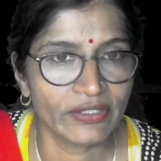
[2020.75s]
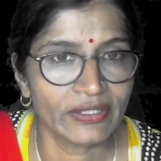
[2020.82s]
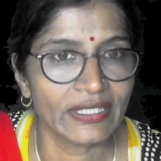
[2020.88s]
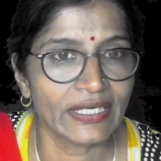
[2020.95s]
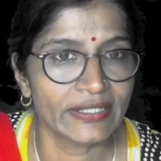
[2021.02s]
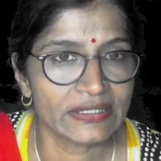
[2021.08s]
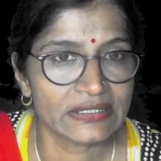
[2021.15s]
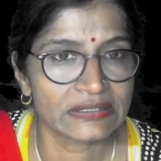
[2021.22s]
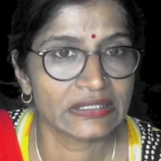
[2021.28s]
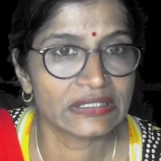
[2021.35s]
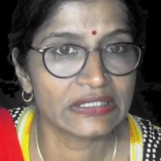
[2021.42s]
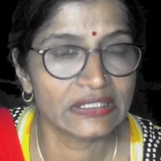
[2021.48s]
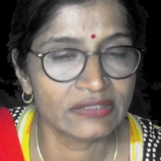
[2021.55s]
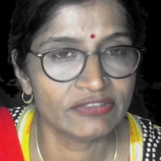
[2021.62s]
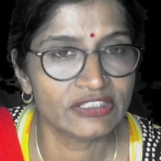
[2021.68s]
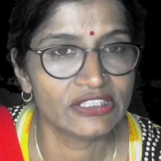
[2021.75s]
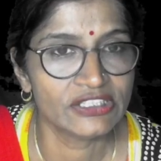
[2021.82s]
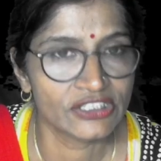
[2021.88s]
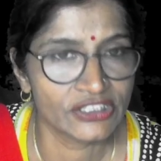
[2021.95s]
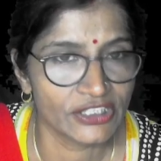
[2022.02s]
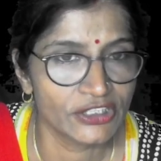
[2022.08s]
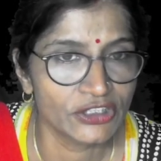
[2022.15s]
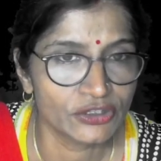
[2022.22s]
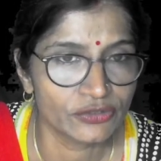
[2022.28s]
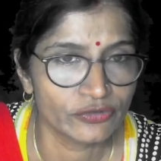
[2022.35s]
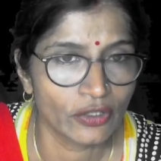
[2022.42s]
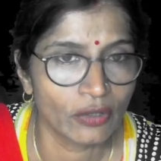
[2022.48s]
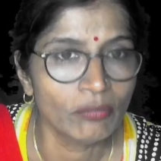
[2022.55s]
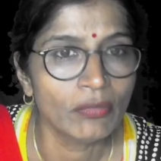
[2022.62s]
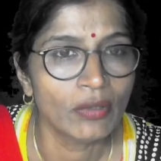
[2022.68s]
then its color will change
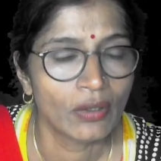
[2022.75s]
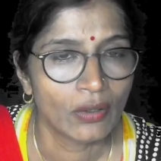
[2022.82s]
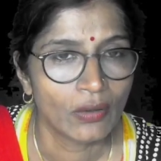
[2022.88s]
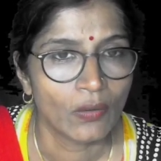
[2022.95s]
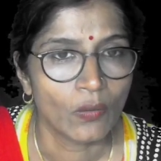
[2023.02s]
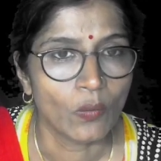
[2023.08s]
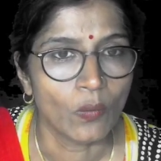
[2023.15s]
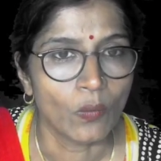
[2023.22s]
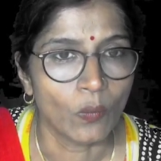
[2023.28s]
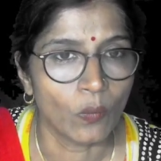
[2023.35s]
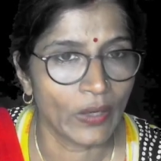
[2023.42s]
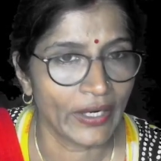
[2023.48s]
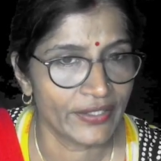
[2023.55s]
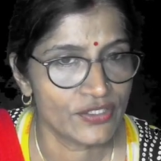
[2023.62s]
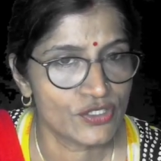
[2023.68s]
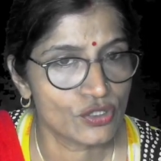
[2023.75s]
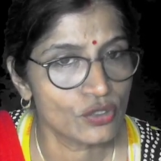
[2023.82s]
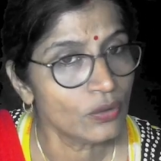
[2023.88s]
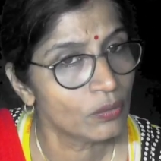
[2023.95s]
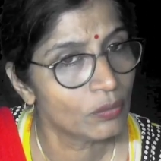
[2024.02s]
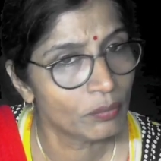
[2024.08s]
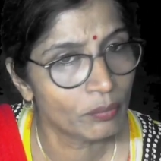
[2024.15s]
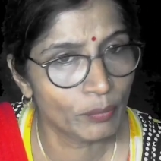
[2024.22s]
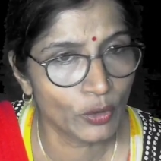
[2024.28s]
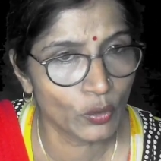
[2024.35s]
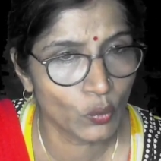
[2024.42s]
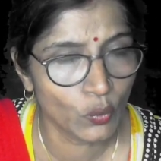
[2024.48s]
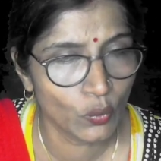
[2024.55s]
from white to blue,